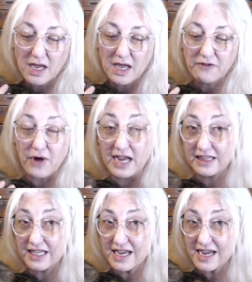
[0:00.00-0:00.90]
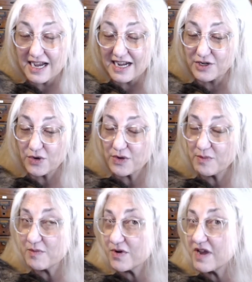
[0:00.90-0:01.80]
Frankly, I don't
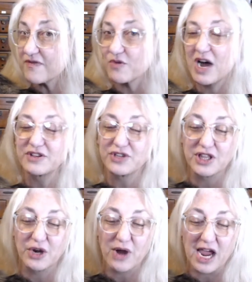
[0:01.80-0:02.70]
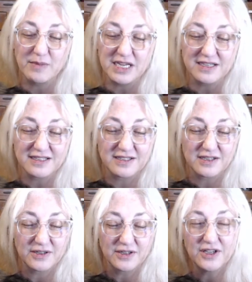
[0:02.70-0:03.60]
remember ever watching the Grammys.